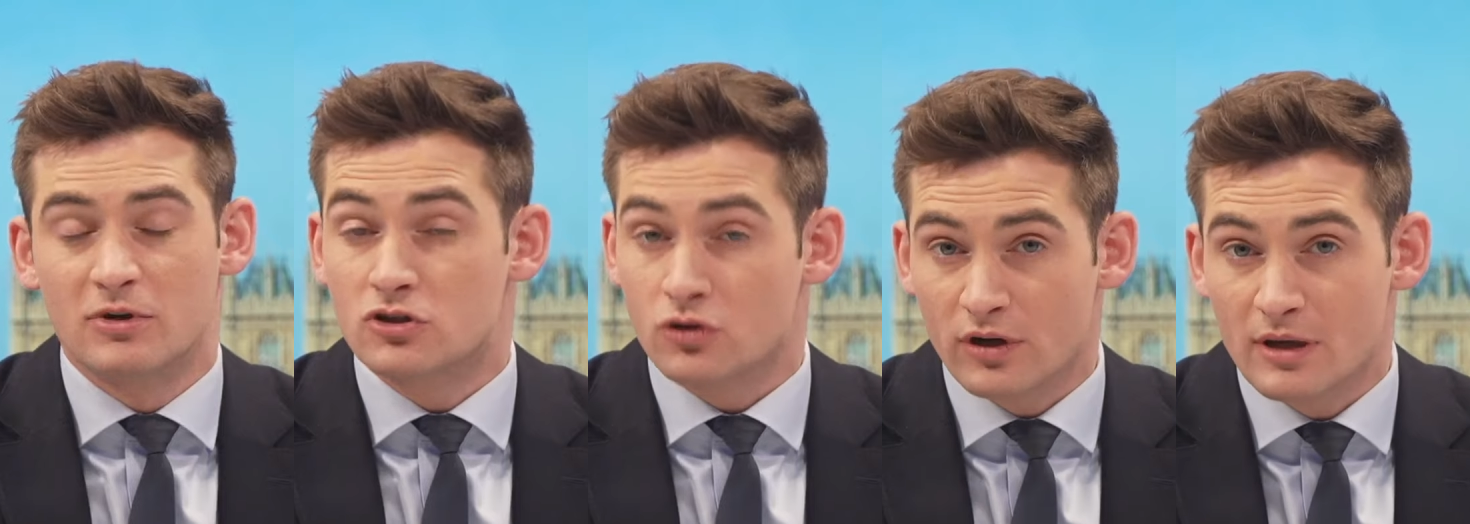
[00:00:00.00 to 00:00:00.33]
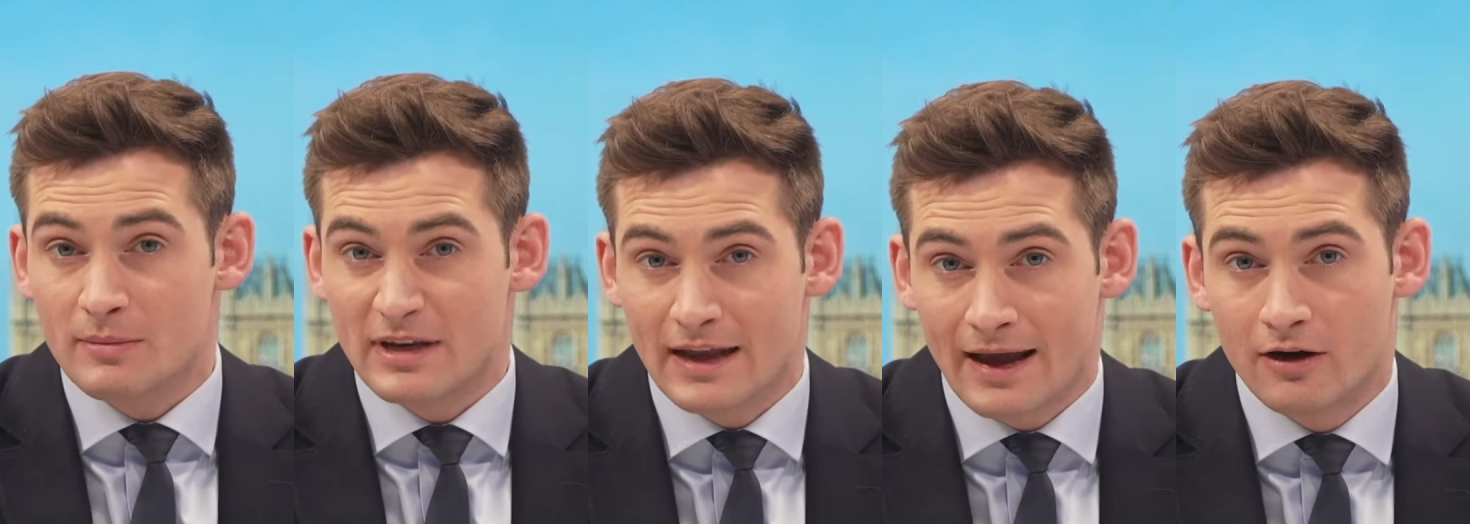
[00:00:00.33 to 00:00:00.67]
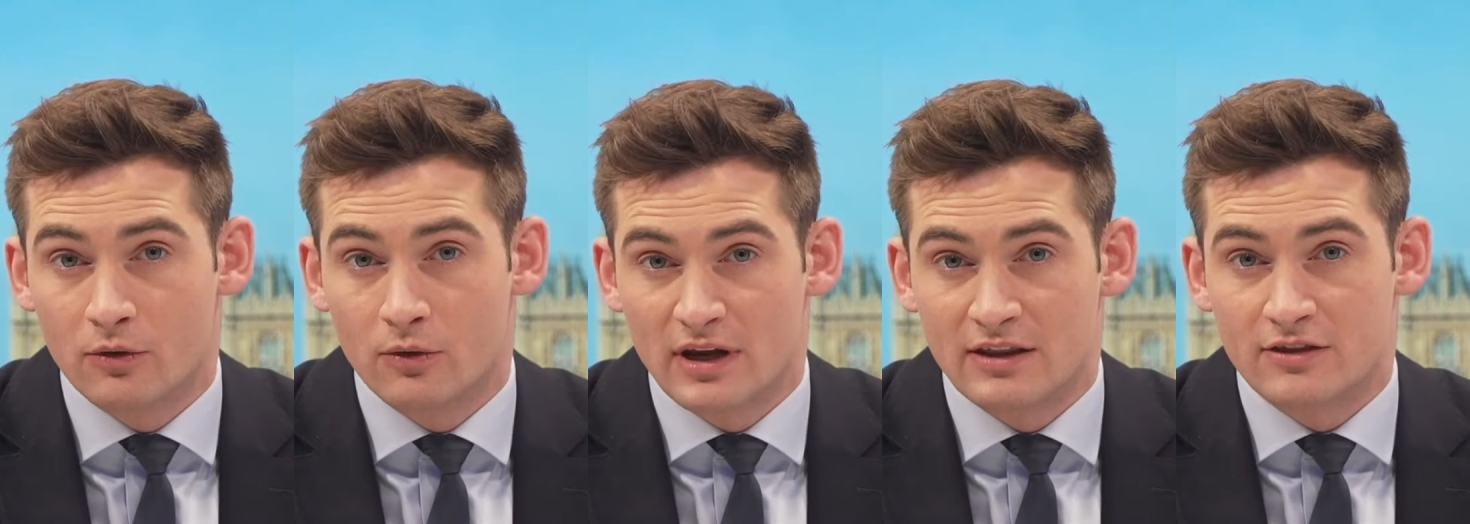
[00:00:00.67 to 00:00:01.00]
But joining me
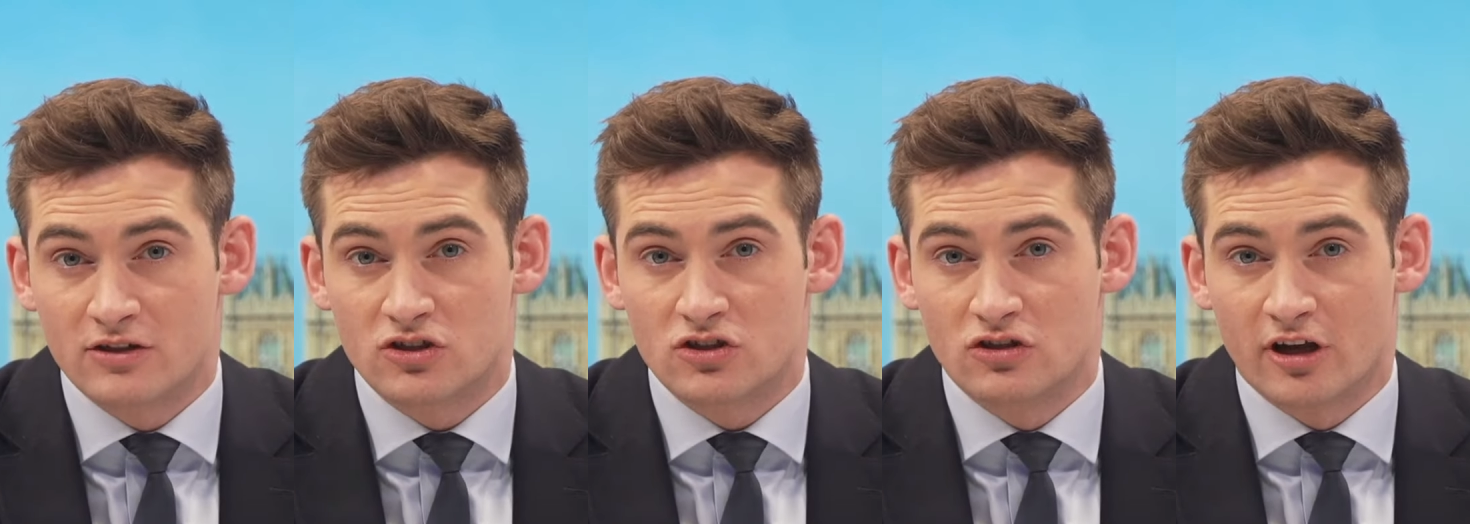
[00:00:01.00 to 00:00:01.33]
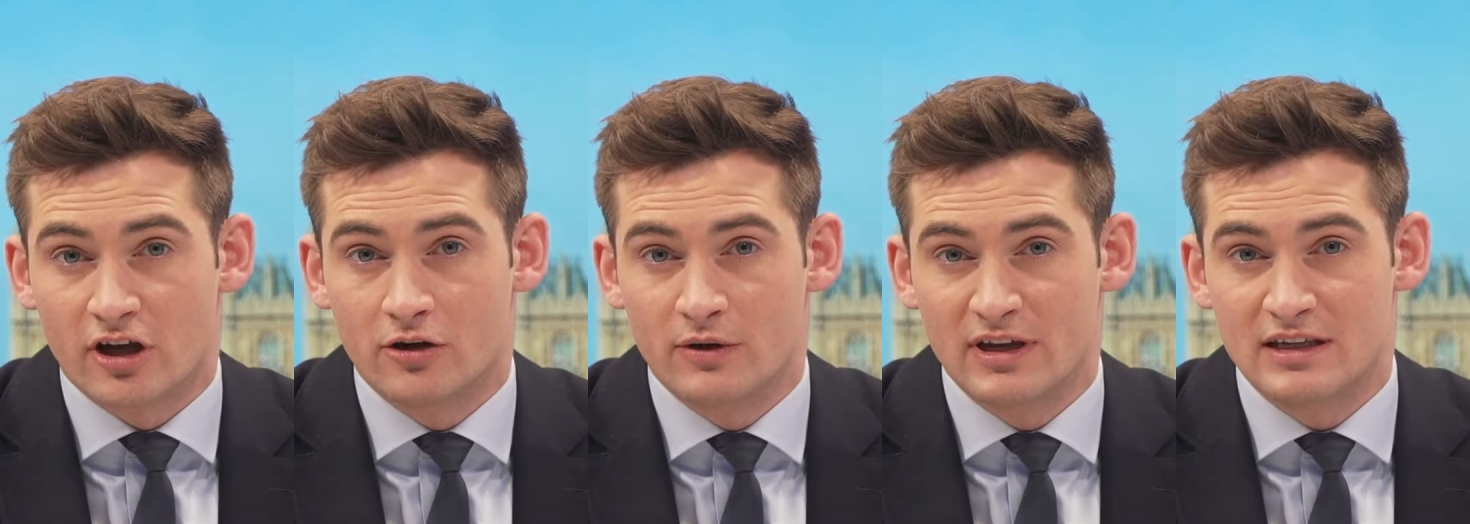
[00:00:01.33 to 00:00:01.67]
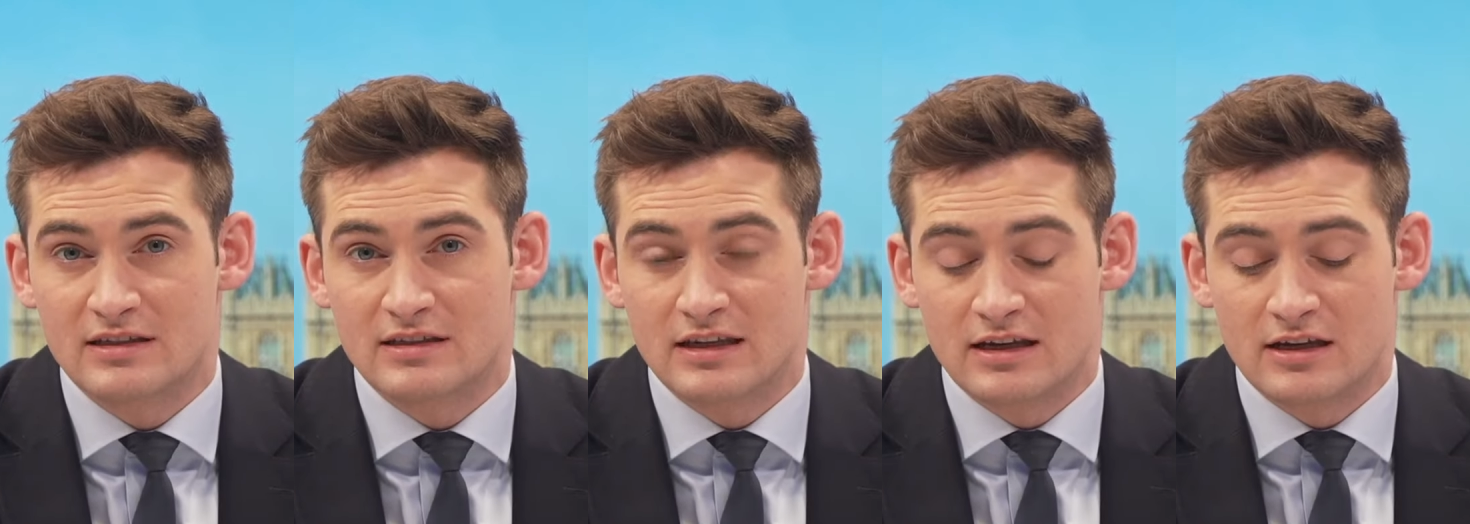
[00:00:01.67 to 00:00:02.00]
now in the studio
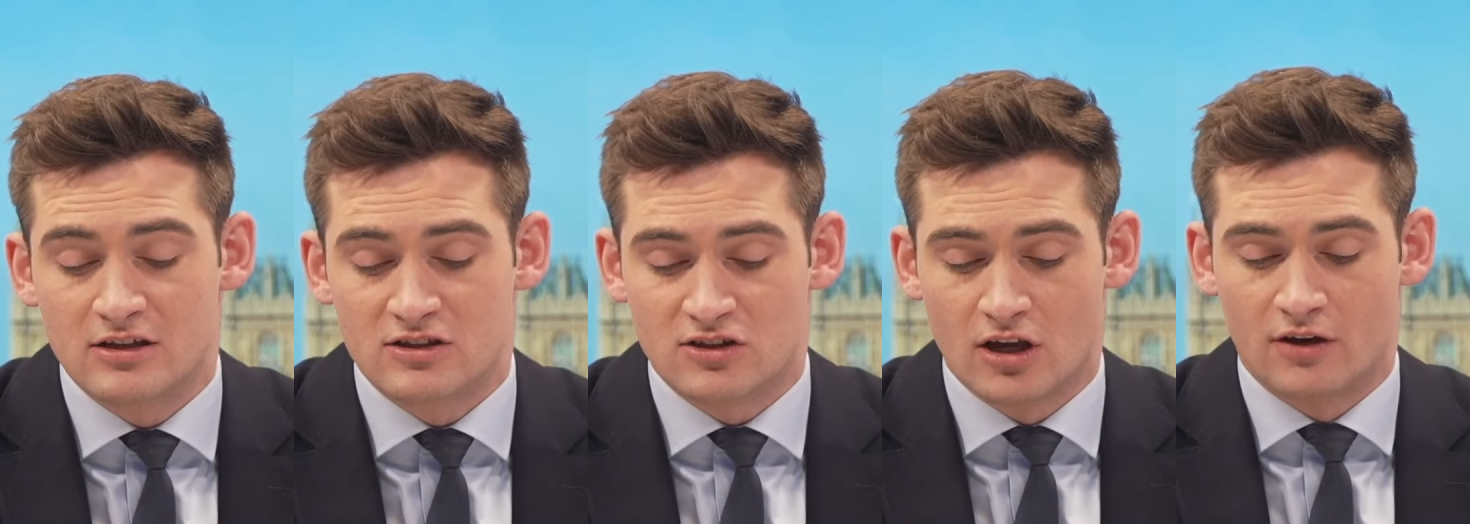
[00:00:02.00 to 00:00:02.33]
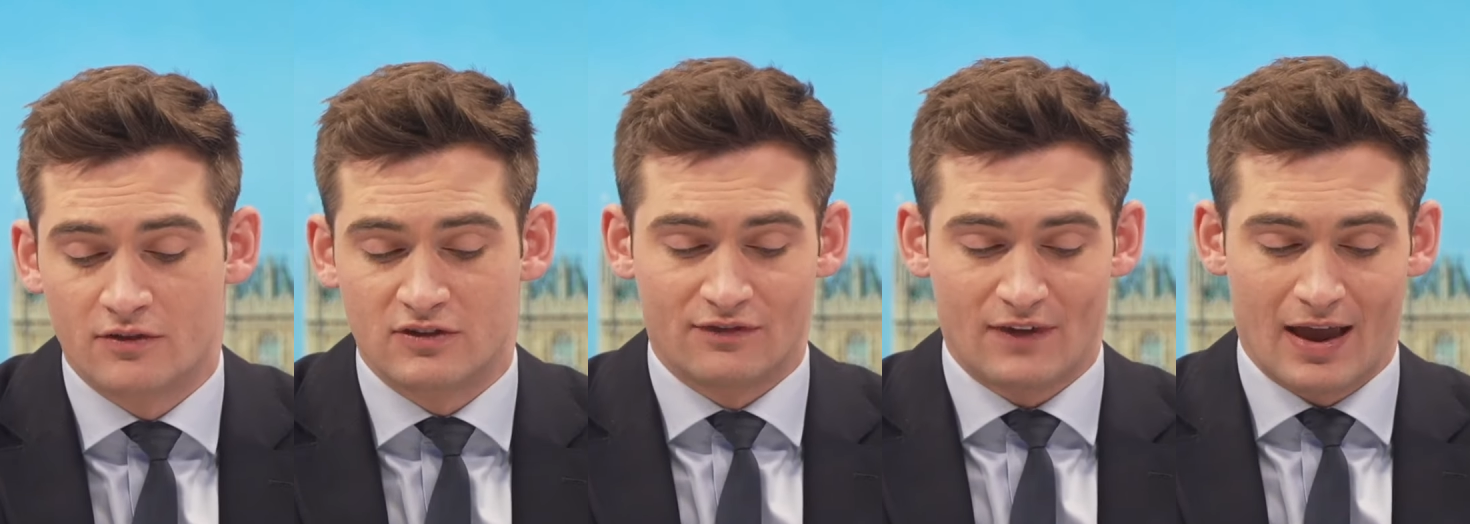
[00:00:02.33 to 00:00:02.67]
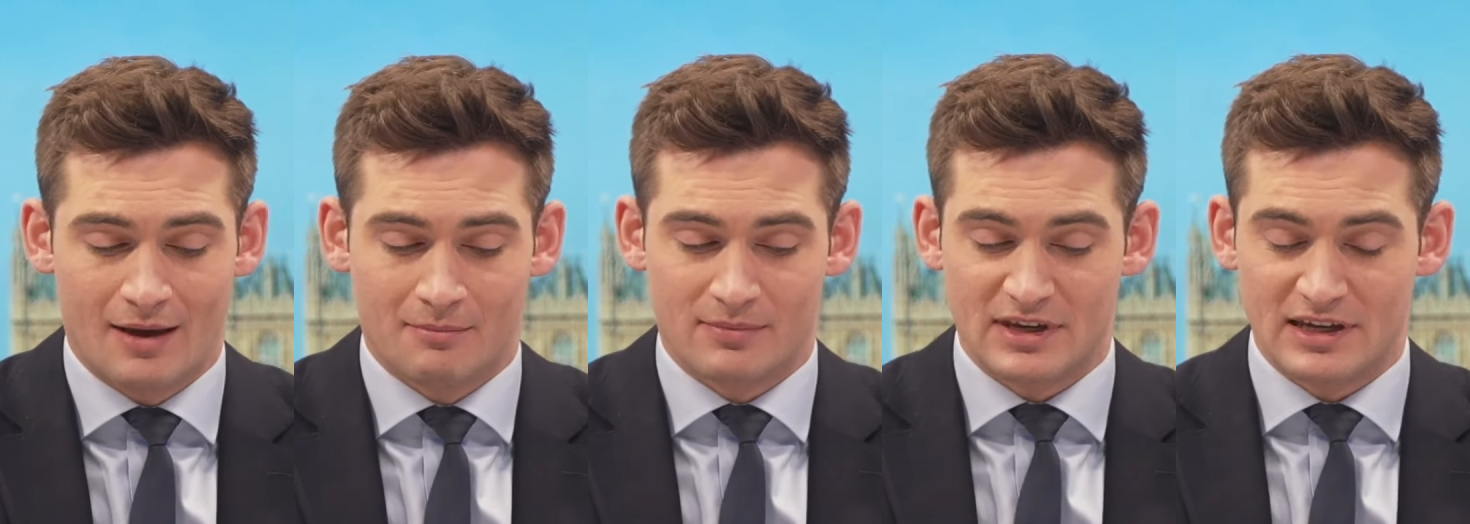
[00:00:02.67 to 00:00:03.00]
is the
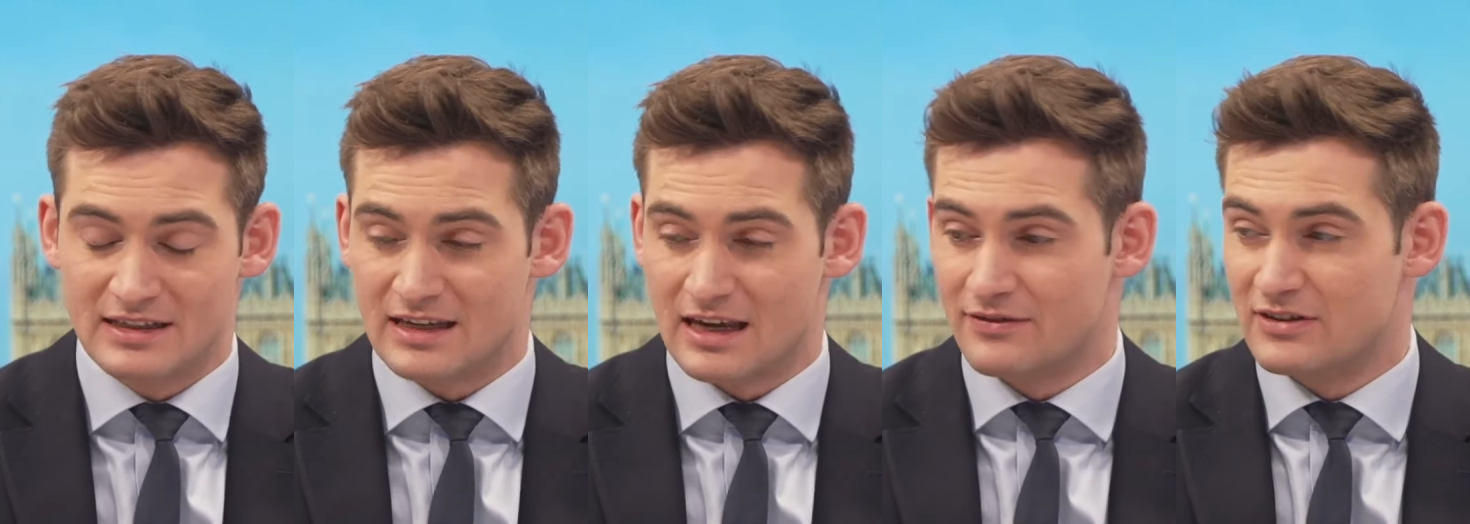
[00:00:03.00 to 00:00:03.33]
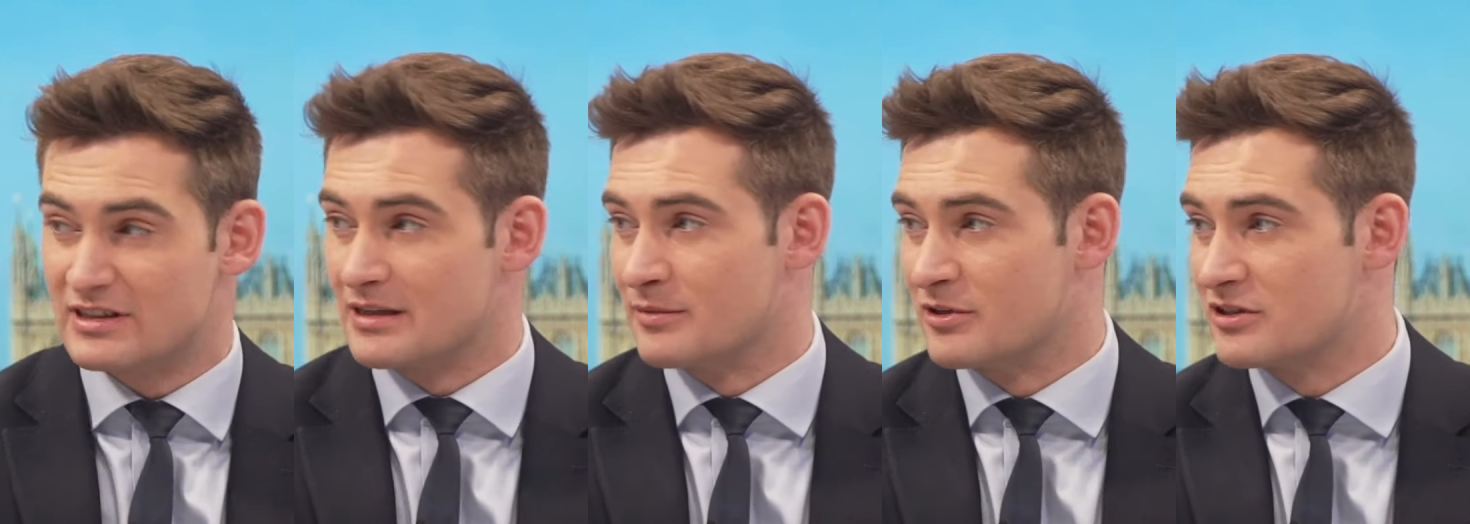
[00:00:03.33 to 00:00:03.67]
Conservative MP David